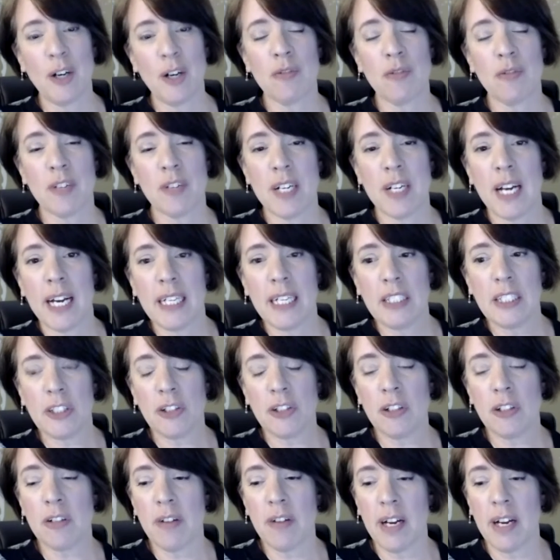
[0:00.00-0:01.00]
overnight
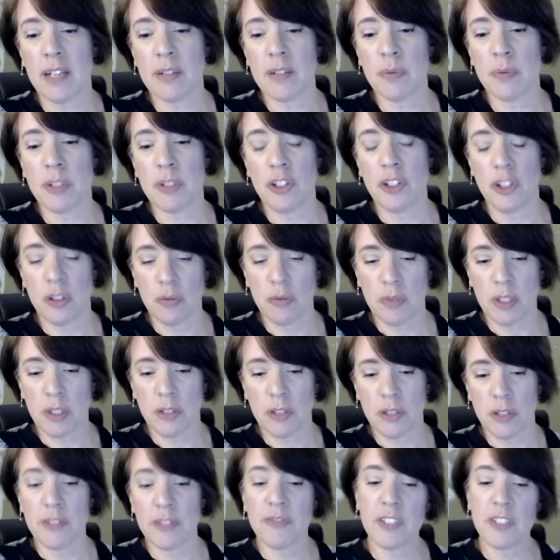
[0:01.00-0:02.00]
turnarounds when children
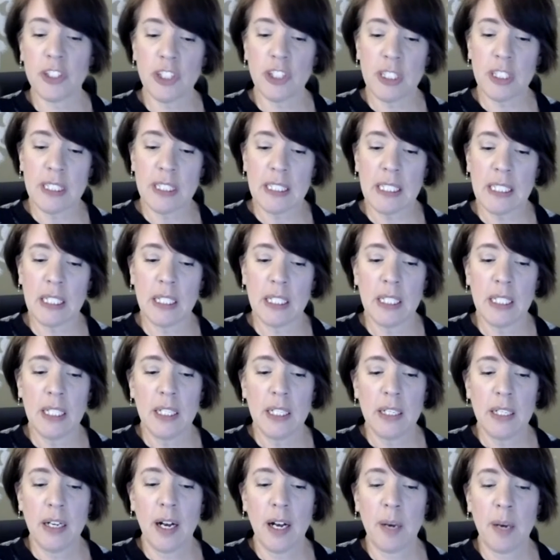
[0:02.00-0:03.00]
are deficient in it
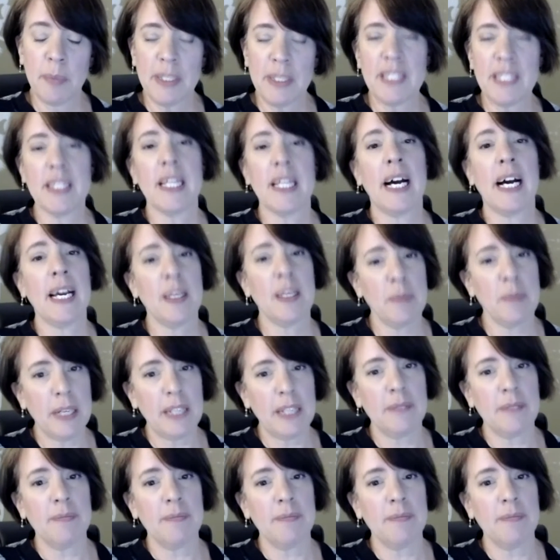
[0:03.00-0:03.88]
is thiamine.